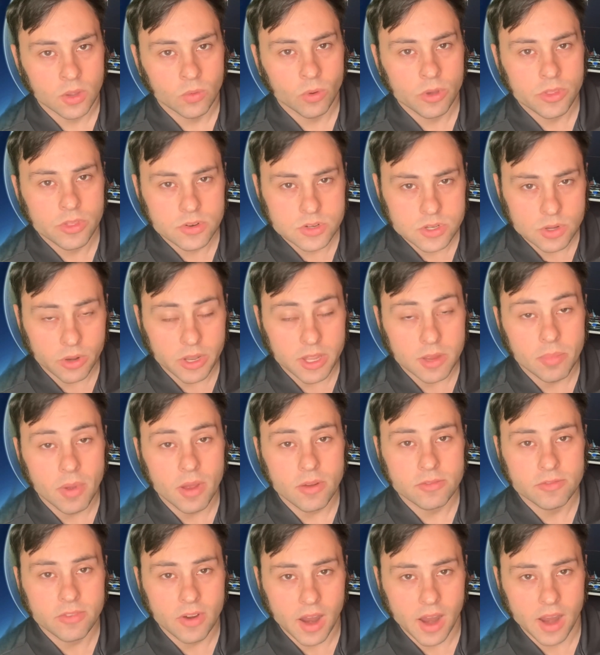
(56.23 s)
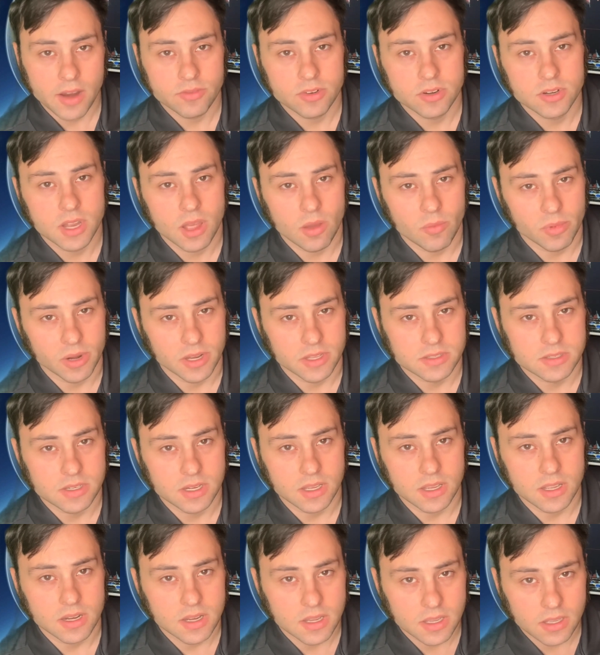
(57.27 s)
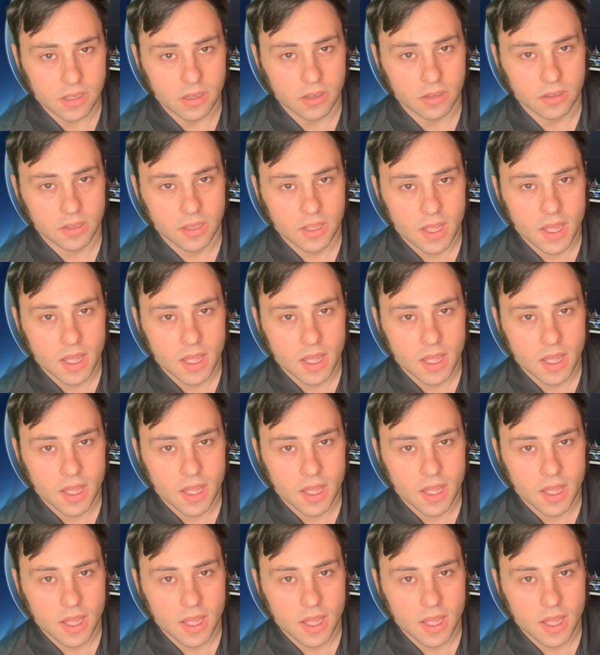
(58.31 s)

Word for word: when there's only about 5 or 10 minutes to get in.